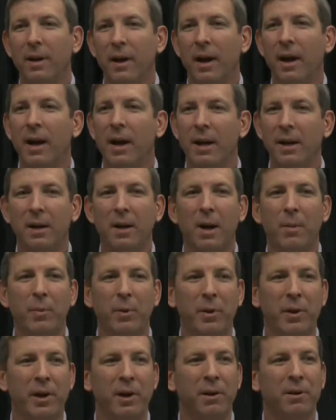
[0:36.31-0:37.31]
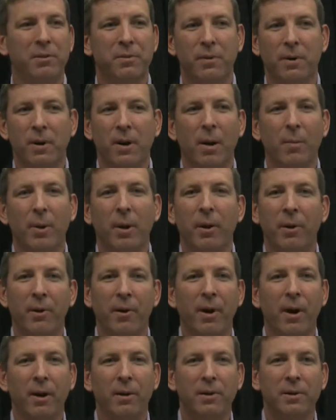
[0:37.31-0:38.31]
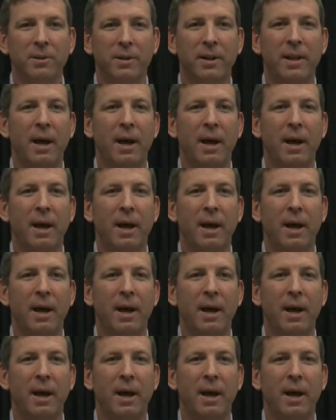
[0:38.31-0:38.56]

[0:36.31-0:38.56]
uh, in a couple of years for a couple hundred dollars.